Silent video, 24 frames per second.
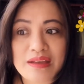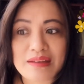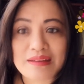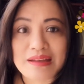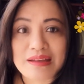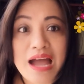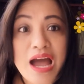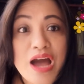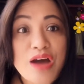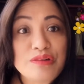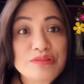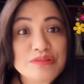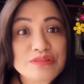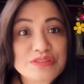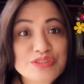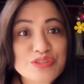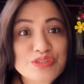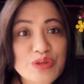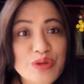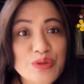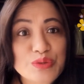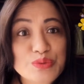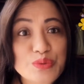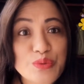count
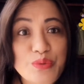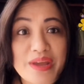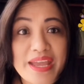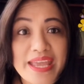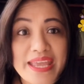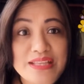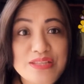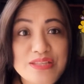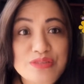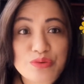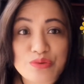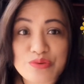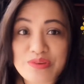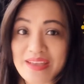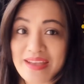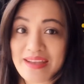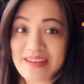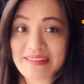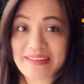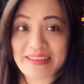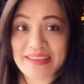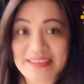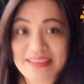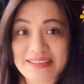to age or
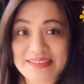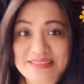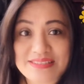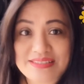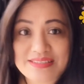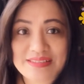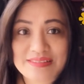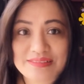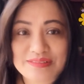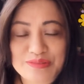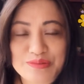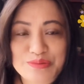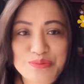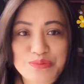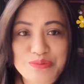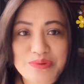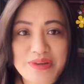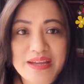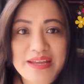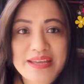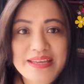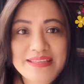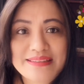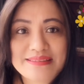young age all
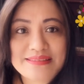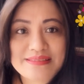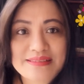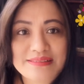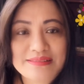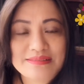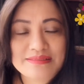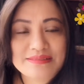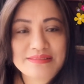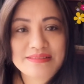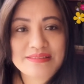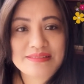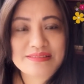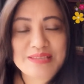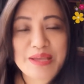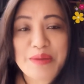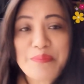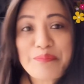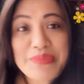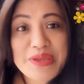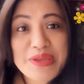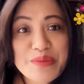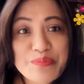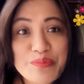right
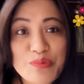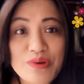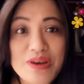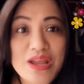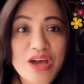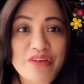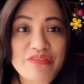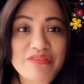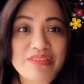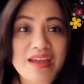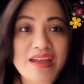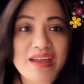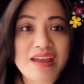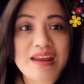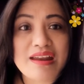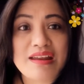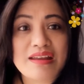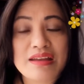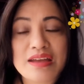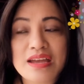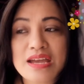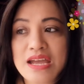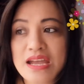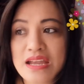some people out there
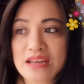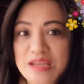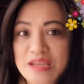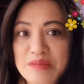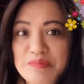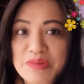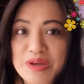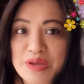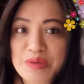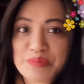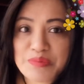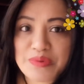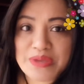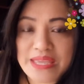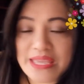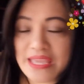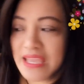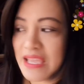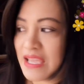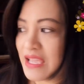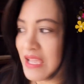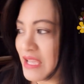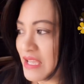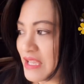they might be
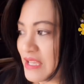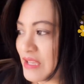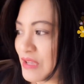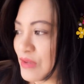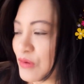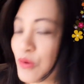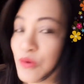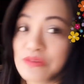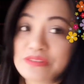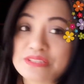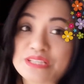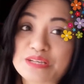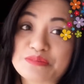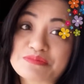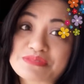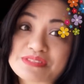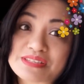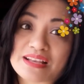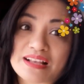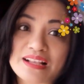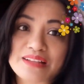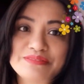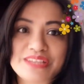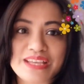call
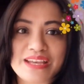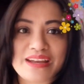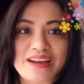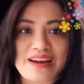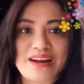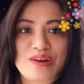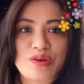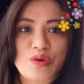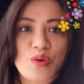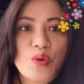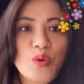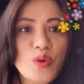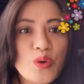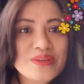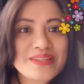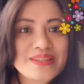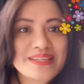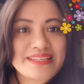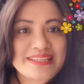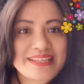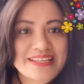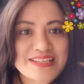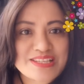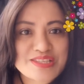themselves they are old
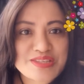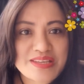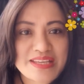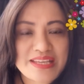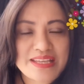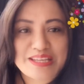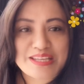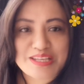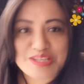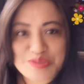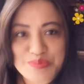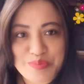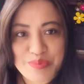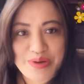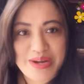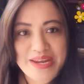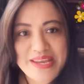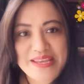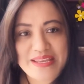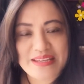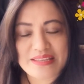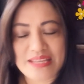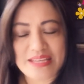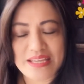and ex-
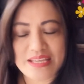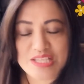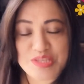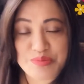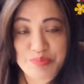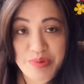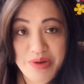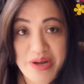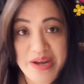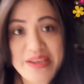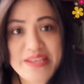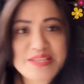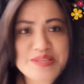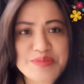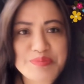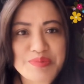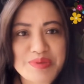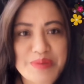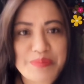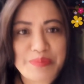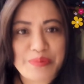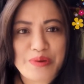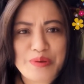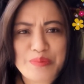inexperienced uh,
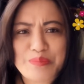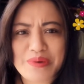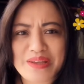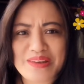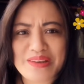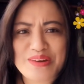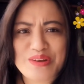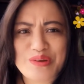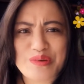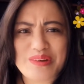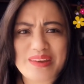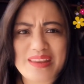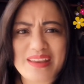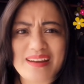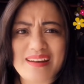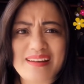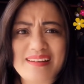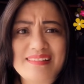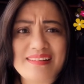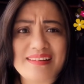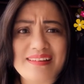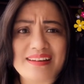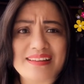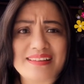people but no they are
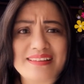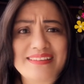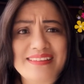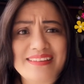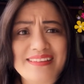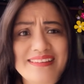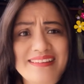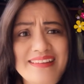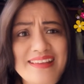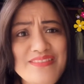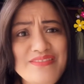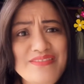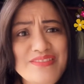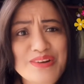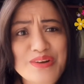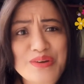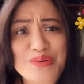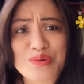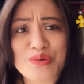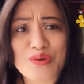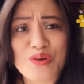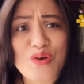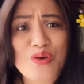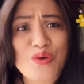not they never
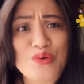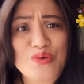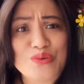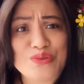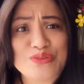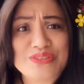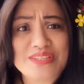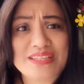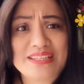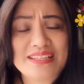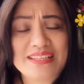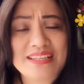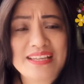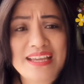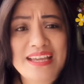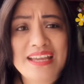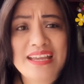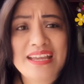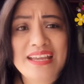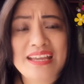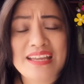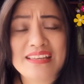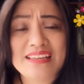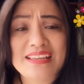grow old
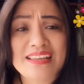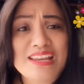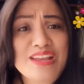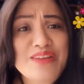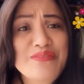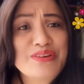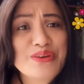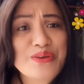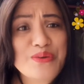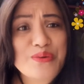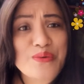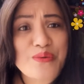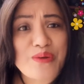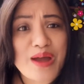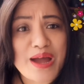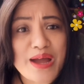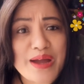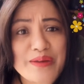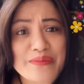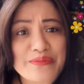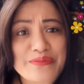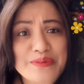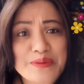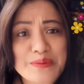they never grow
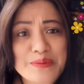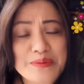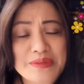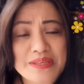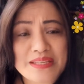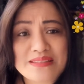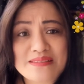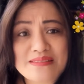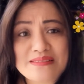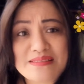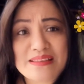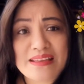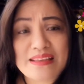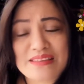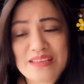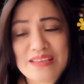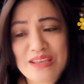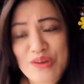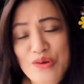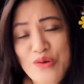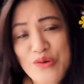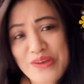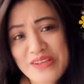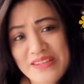up instead they're
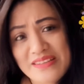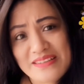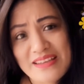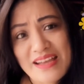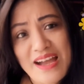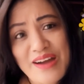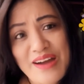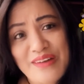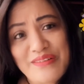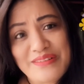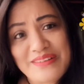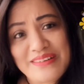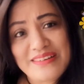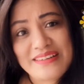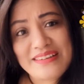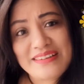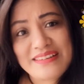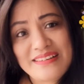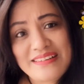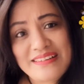going down